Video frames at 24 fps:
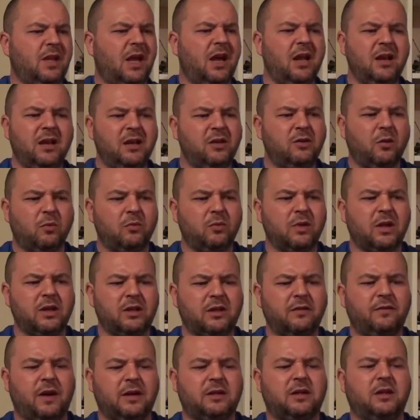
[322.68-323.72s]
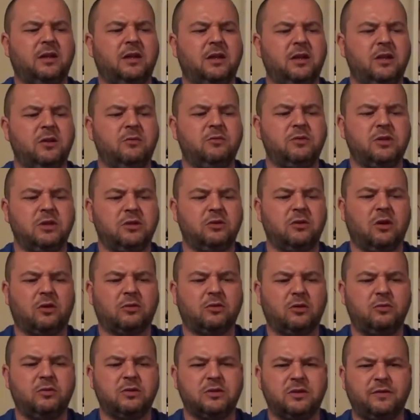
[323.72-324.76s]
I don't like the fact that they're using
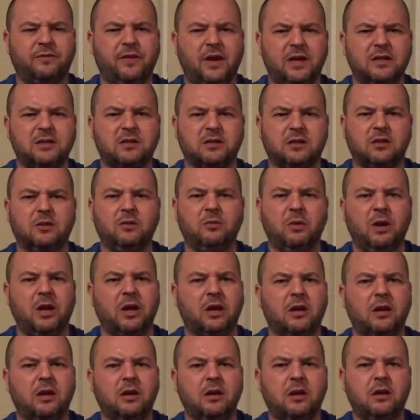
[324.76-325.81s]
Doctor Who as the vessel to do it.